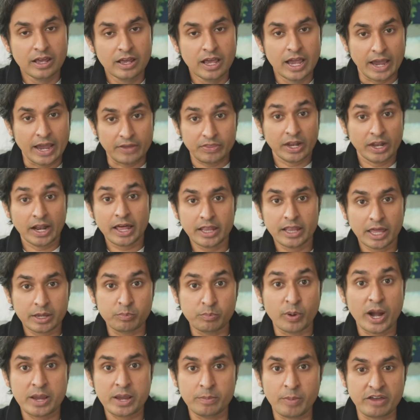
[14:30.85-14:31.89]
And then I like
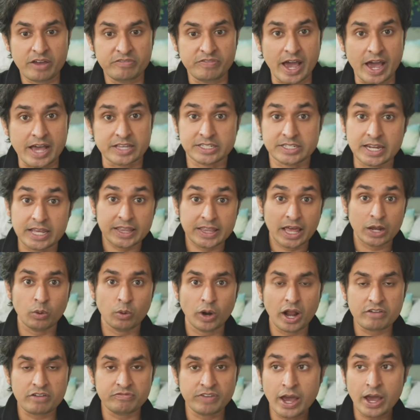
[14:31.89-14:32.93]
break my fast. And then what
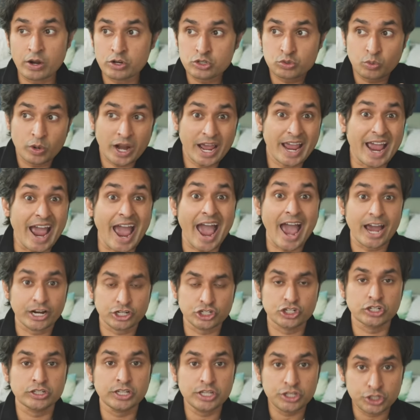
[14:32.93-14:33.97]
I found is when I
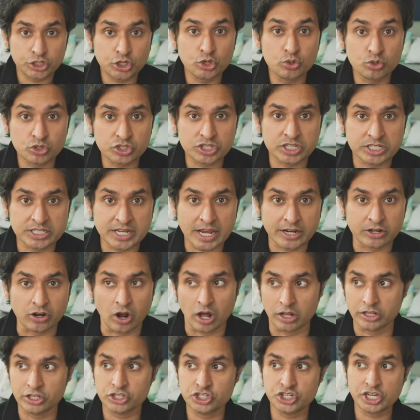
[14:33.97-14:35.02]
actually use the
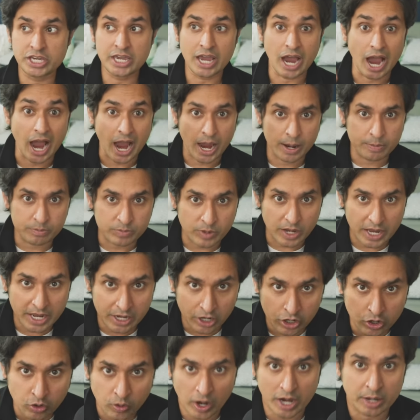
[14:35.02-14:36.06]
technology, I'm
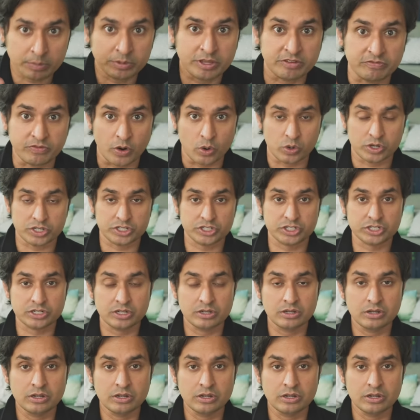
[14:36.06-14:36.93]
incredibly focused.